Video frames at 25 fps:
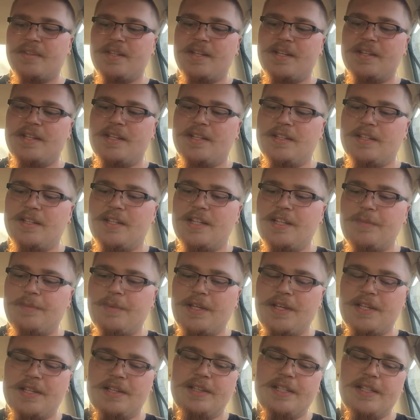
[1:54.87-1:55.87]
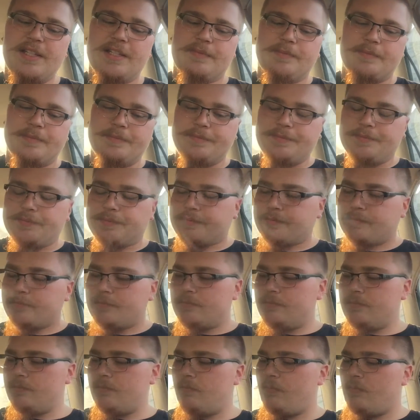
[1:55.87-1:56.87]
and then keeping it lit.
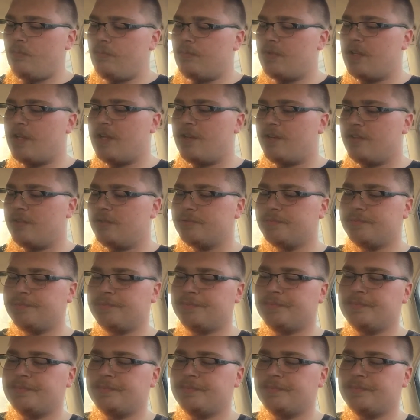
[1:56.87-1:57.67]
Now,